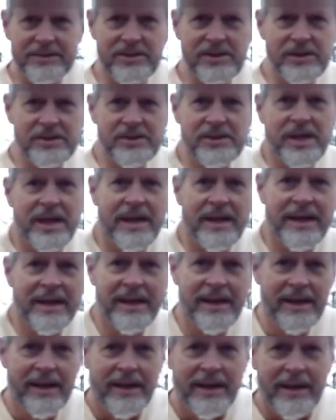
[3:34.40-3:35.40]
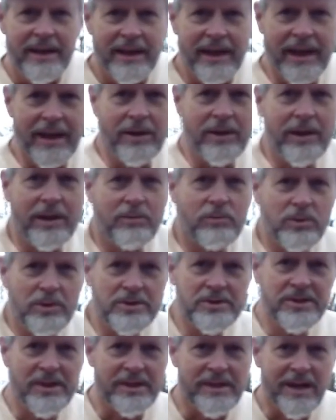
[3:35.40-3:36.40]
just, it
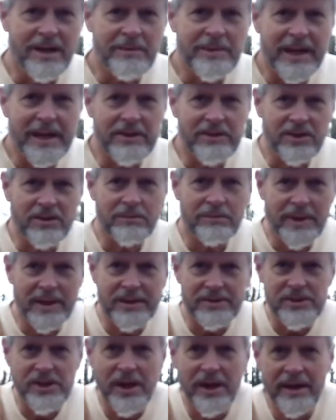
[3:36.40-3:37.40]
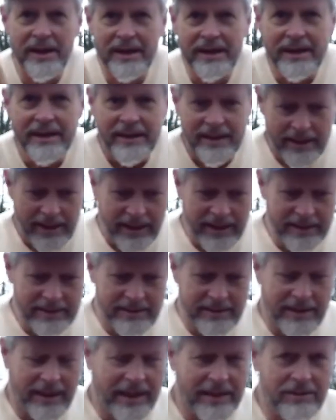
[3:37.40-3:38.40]
wants to dominate too much. I
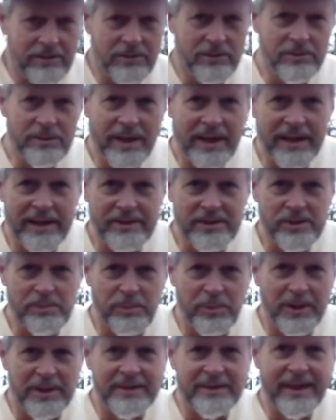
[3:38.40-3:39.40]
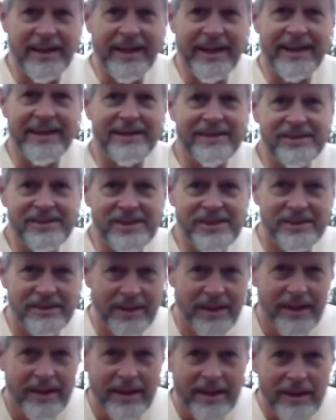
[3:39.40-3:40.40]
do not spread the hands
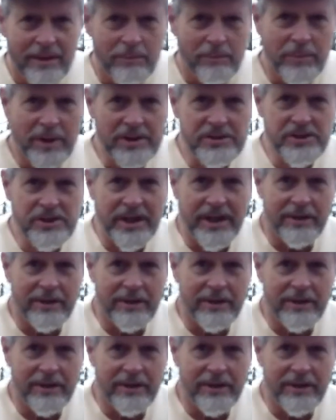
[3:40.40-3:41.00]
much at